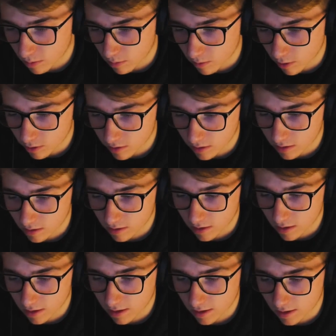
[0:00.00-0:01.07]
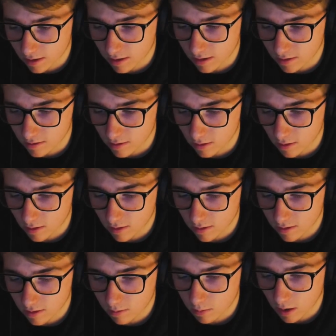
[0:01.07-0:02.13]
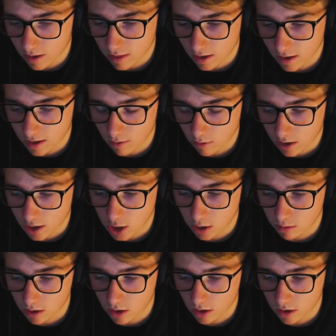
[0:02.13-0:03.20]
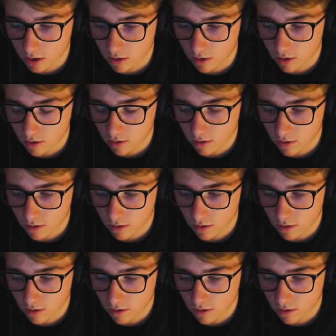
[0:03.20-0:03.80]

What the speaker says: but mostly it is not. But I think it would actually be good, you know.